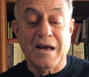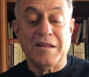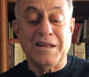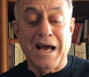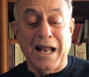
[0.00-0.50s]

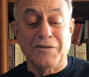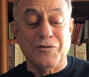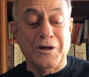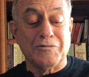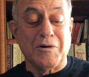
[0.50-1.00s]
"The olive
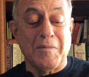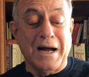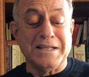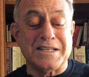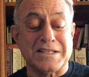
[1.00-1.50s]
oil
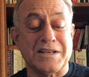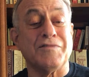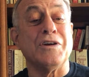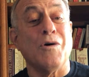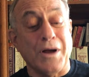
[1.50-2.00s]
reminds us of
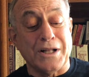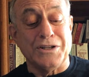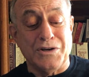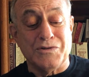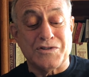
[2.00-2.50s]
the oil
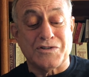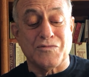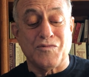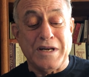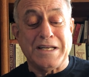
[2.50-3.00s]
used to
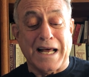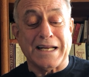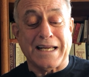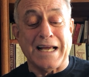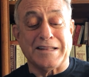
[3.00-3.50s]

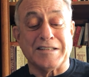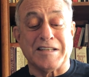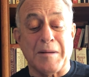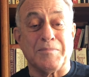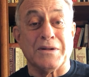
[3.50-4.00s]
rededicate the
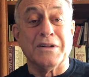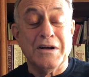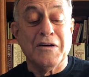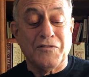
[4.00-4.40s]
temple